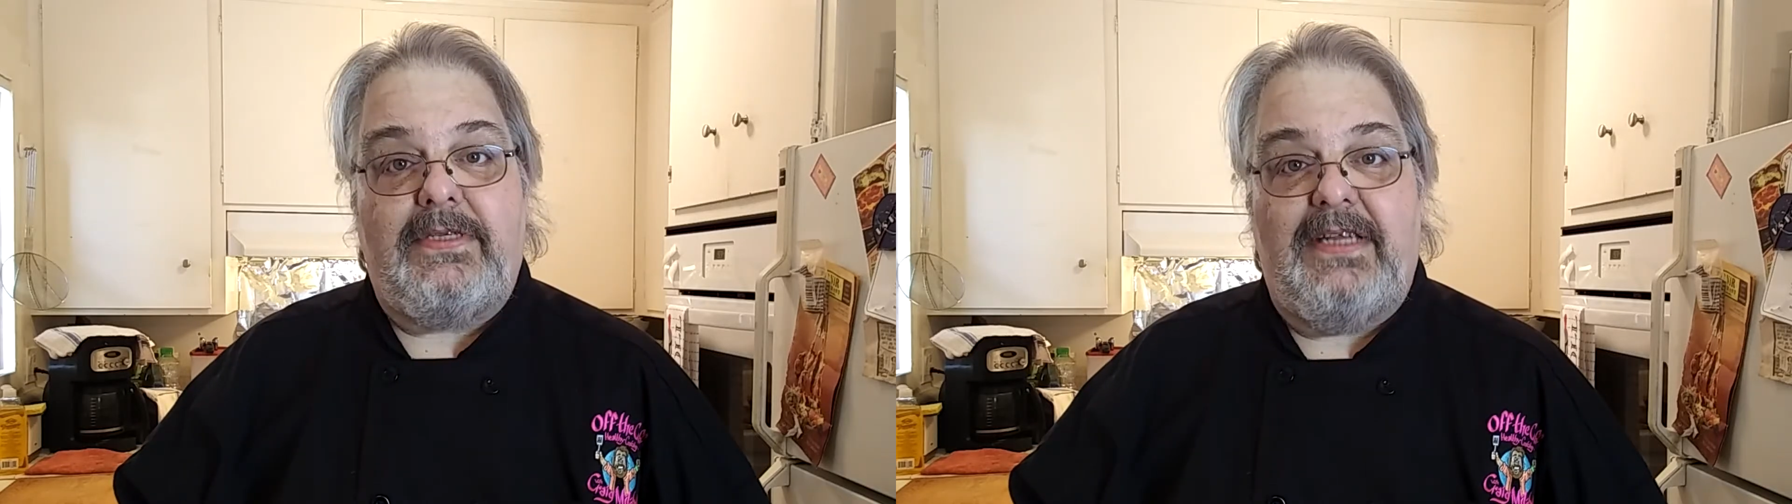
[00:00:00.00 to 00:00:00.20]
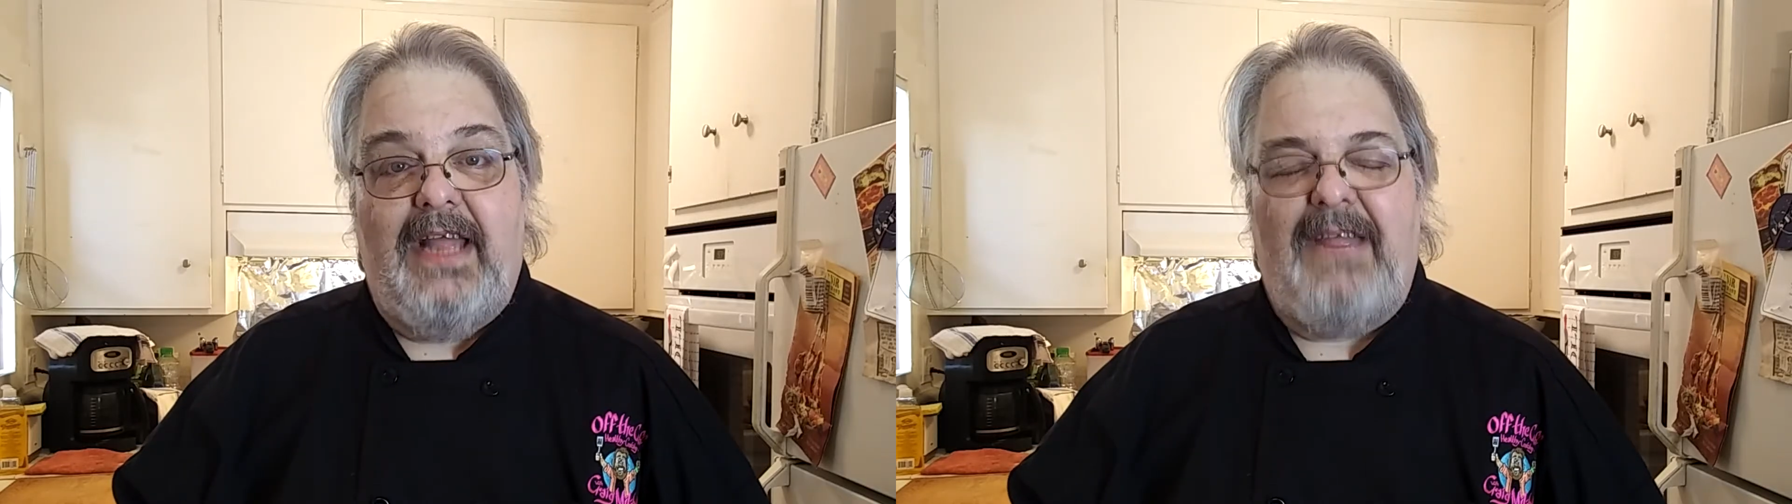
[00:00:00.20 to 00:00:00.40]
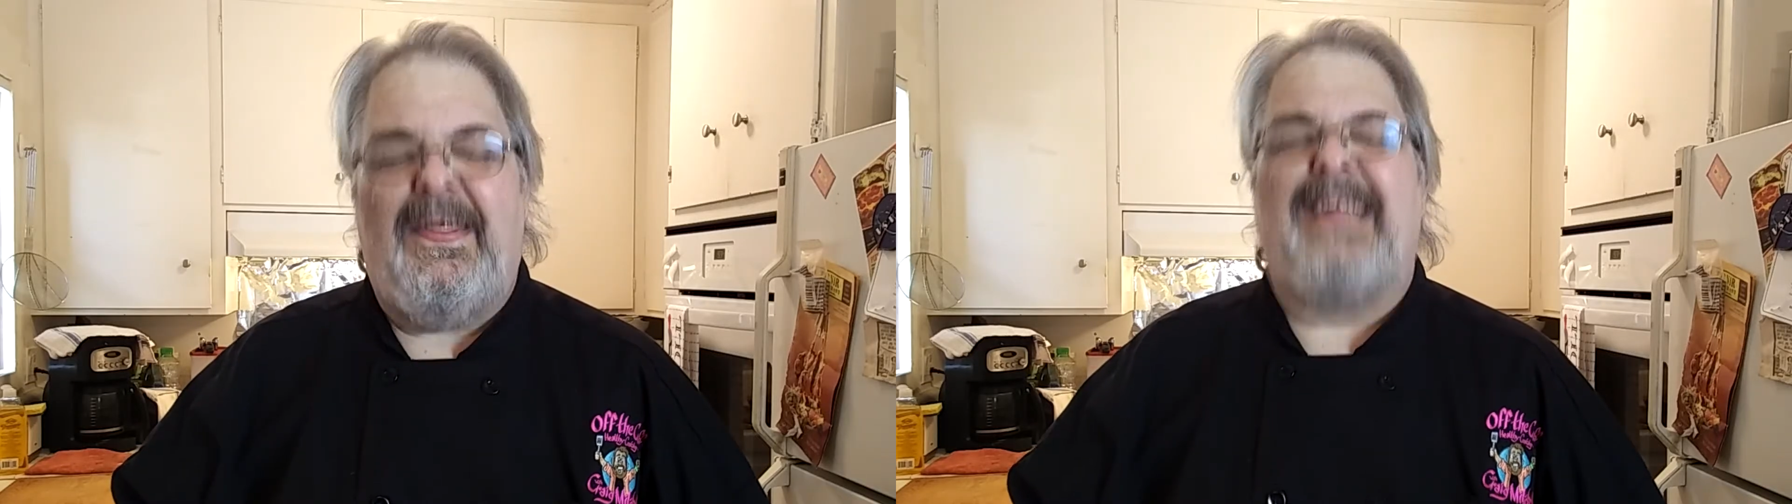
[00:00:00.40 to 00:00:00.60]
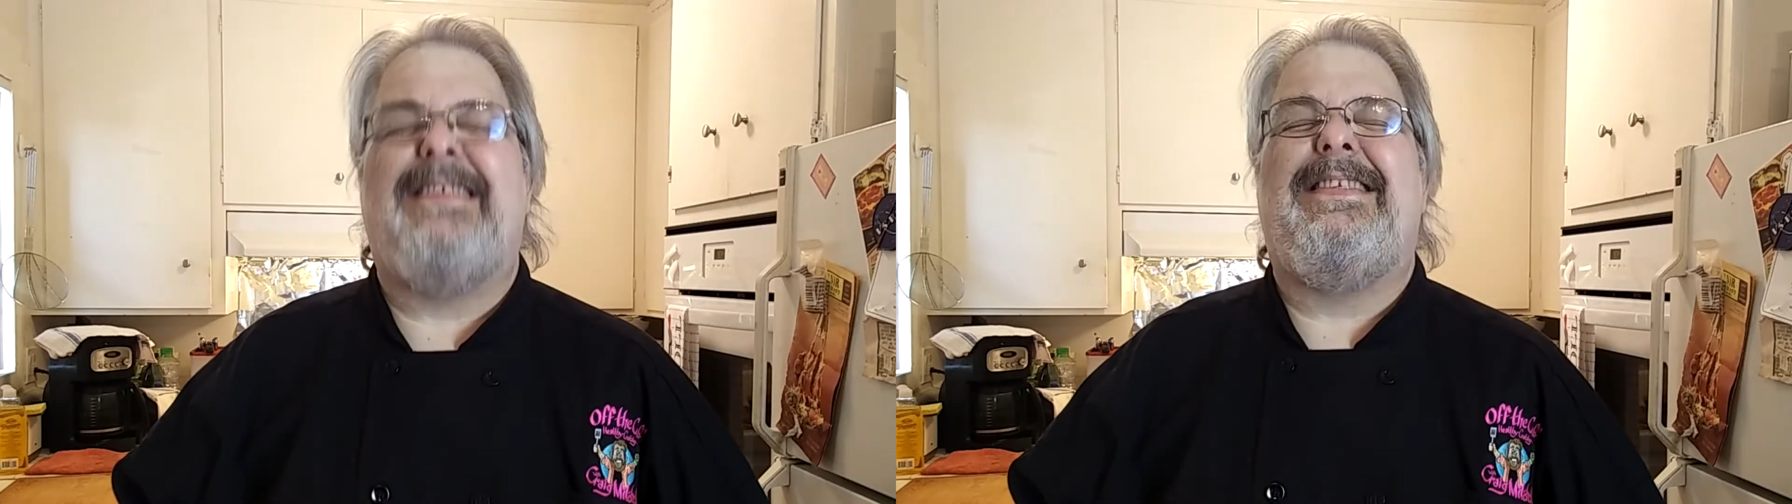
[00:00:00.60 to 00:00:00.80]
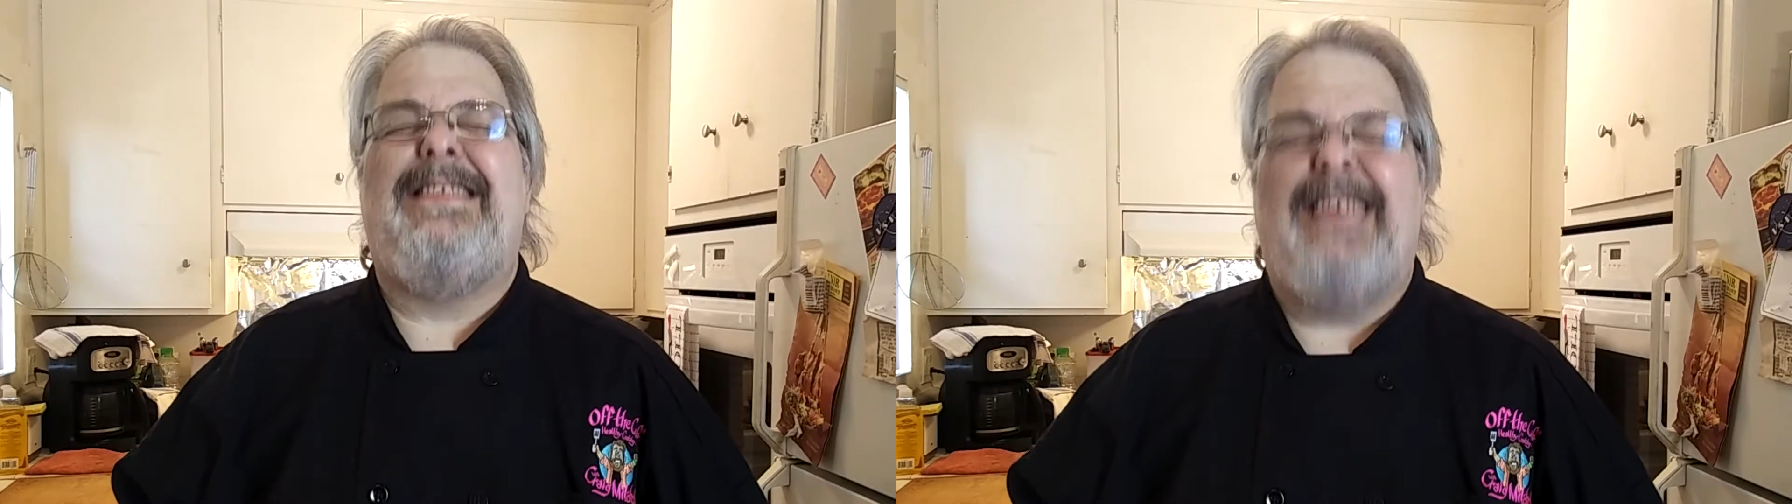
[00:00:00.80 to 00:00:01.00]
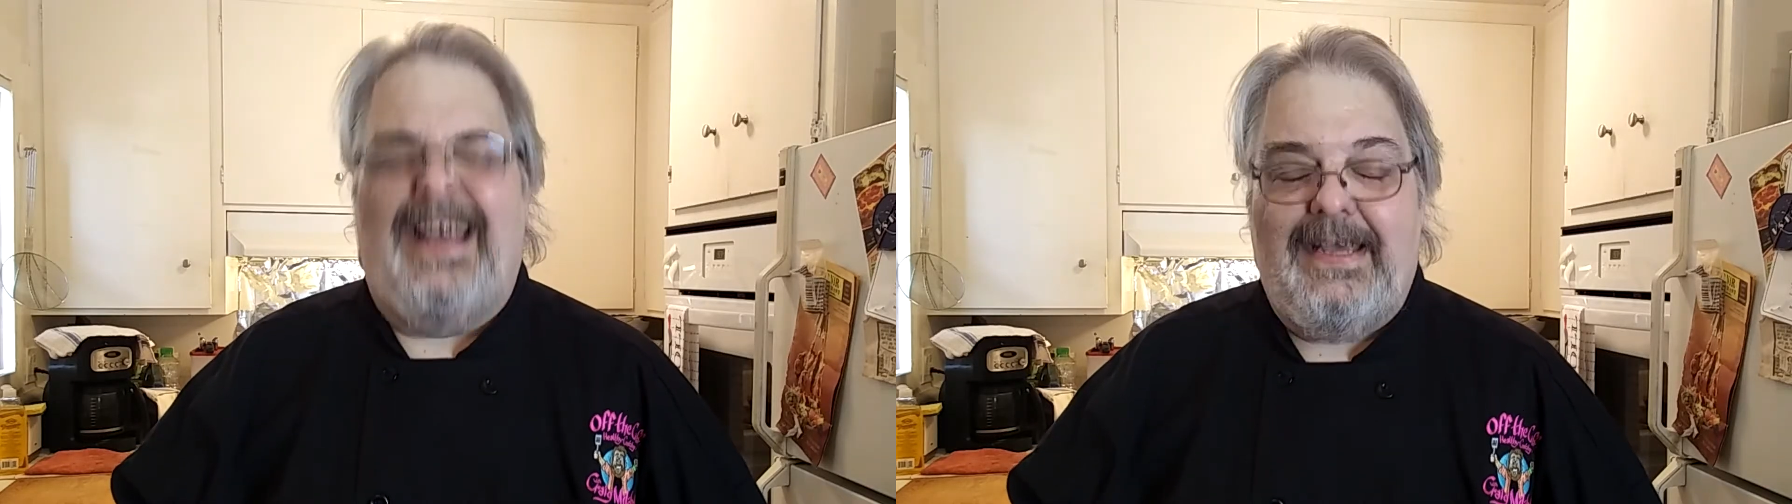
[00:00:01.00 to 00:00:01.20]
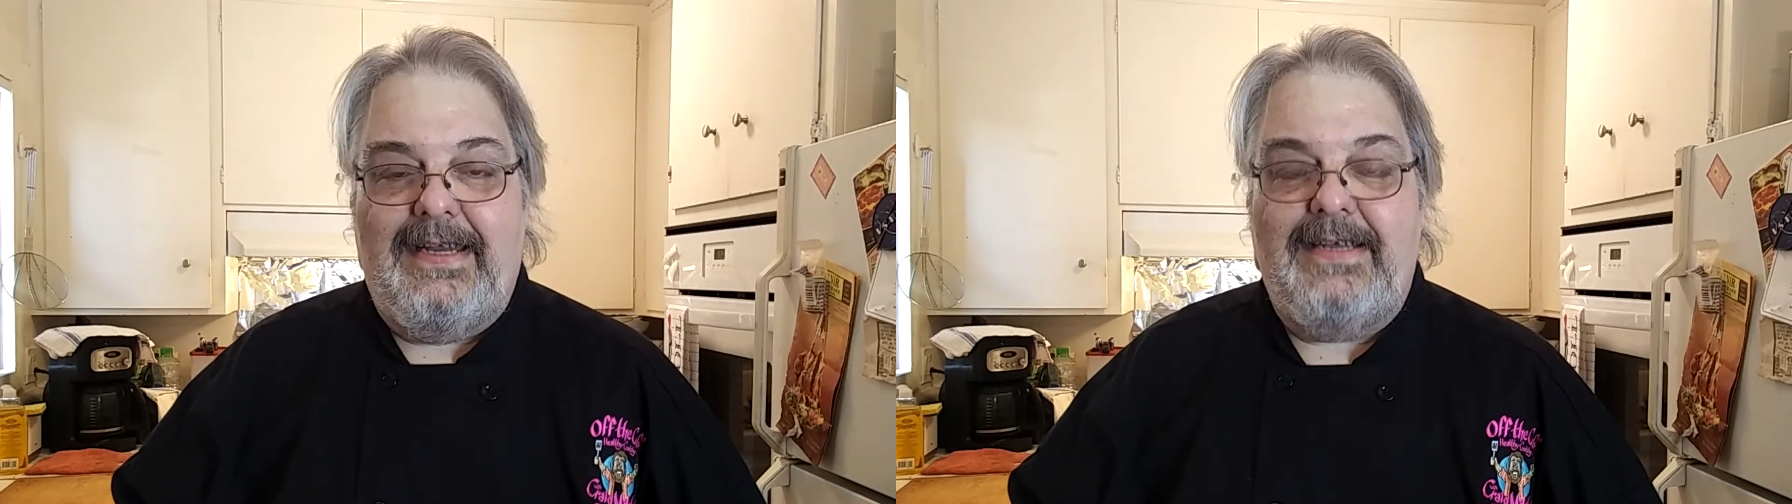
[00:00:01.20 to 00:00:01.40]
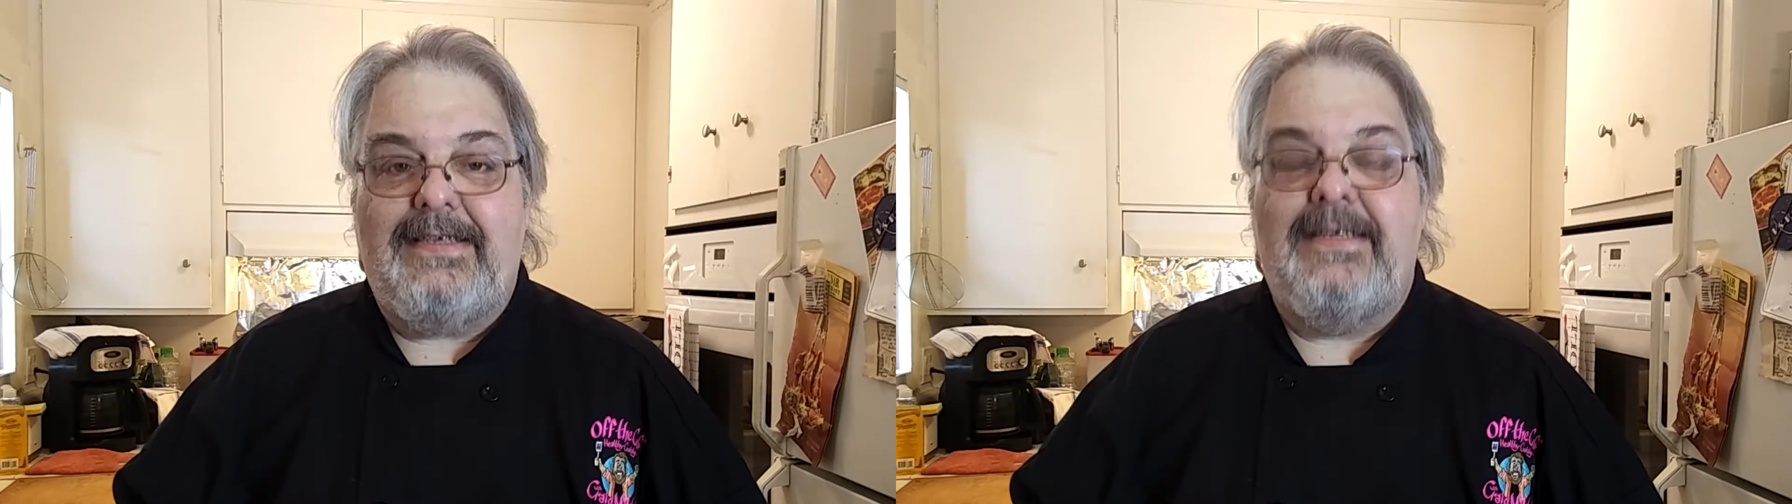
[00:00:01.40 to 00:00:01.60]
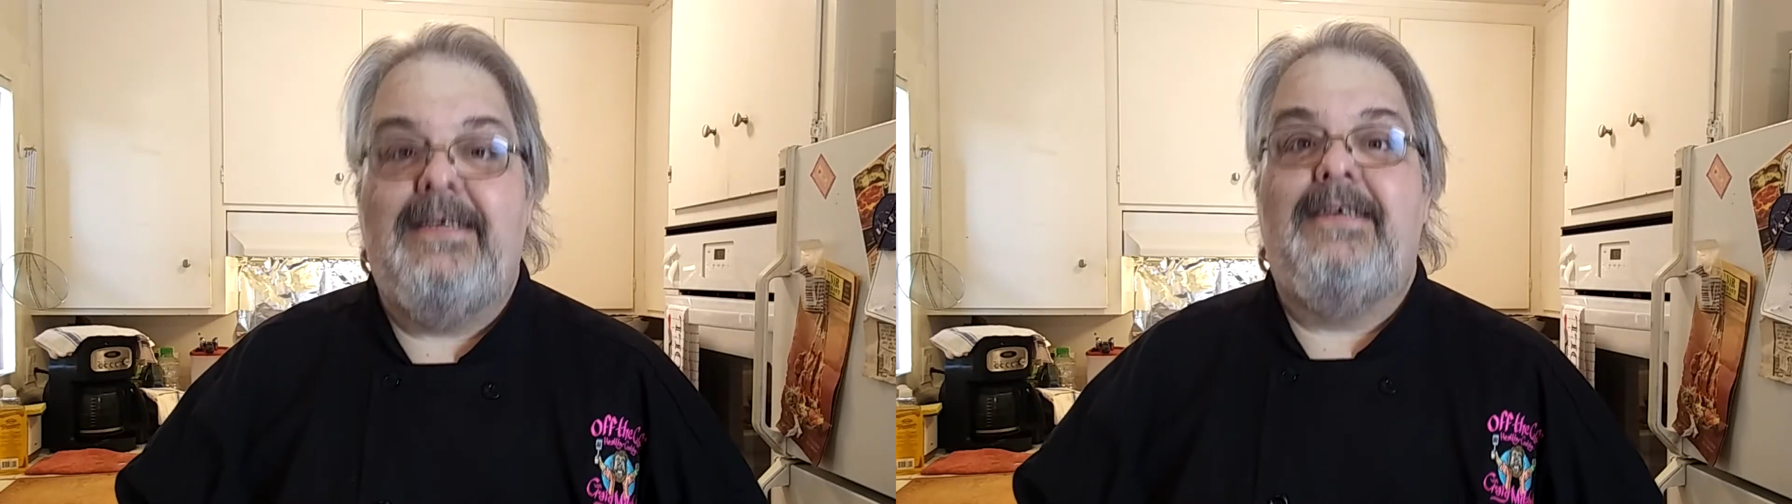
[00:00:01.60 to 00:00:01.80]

today that's decadent,